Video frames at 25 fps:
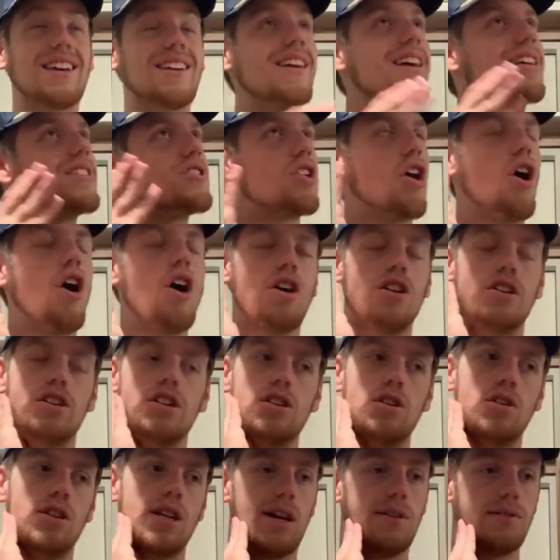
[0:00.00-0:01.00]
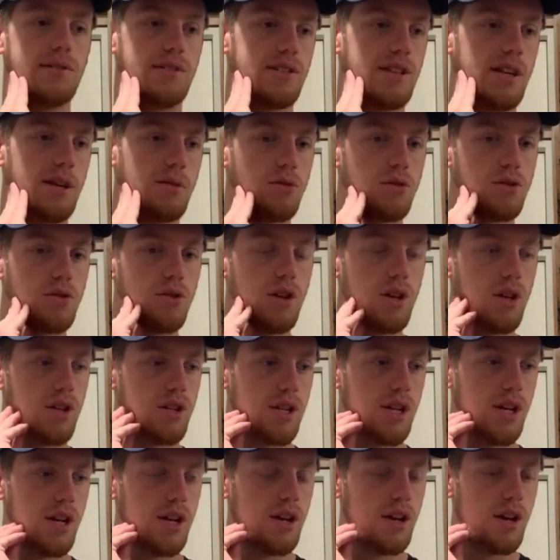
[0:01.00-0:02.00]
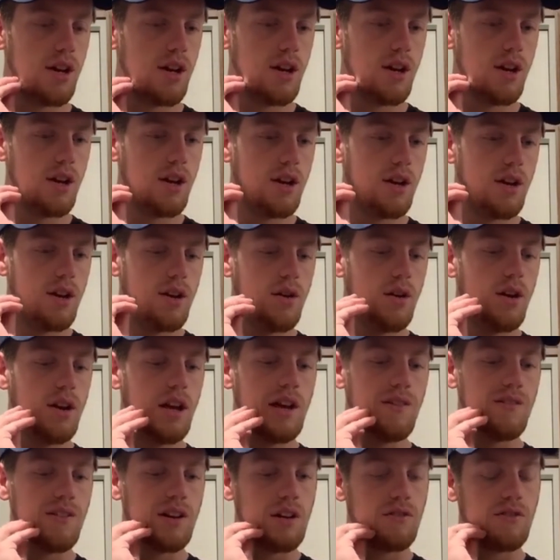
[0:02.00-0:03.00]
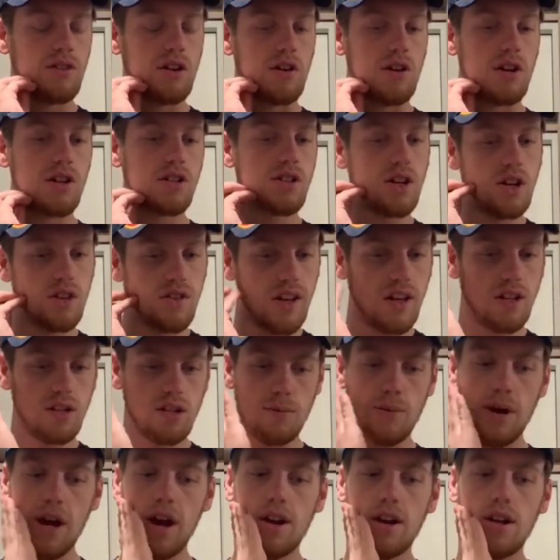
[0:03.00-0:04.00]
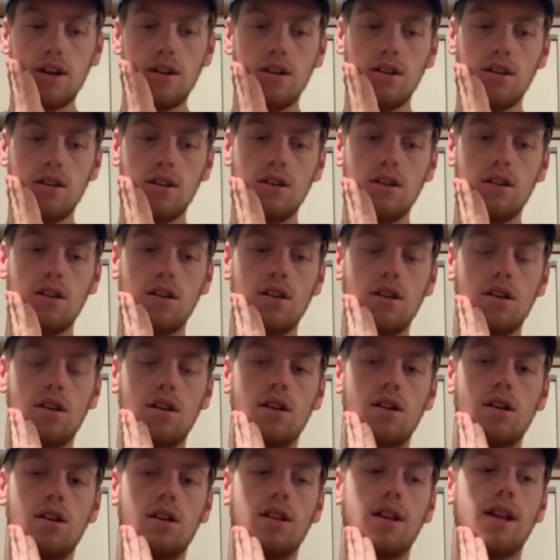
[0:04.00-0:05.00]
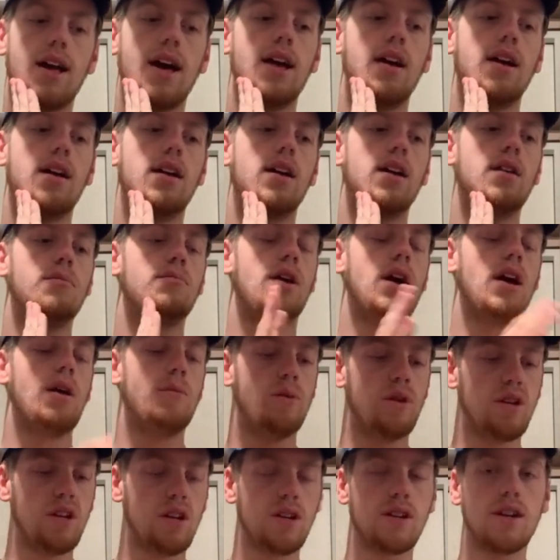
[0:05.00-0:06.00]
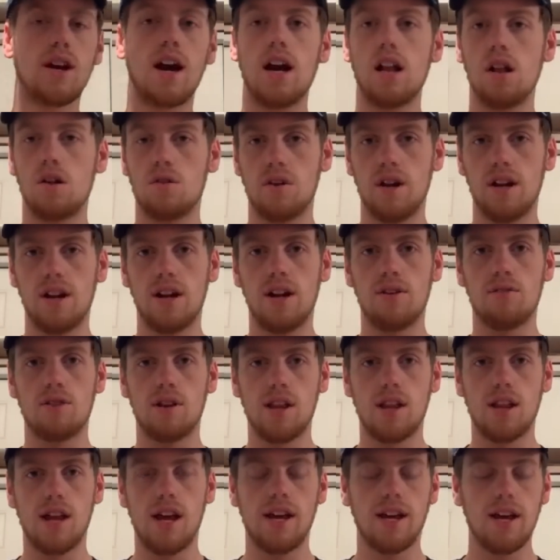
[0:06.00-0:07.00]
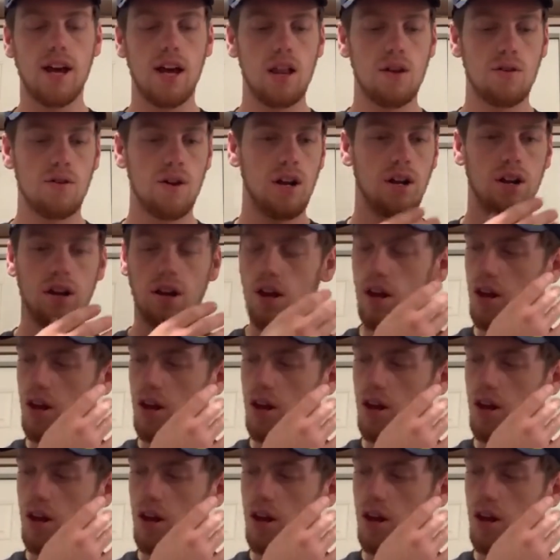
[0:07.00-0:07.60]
it's hard to do that with the sequel trilogy, even if there is good things about it. Like, in my opinion, Kylo Ren, I really like Kylo Ren.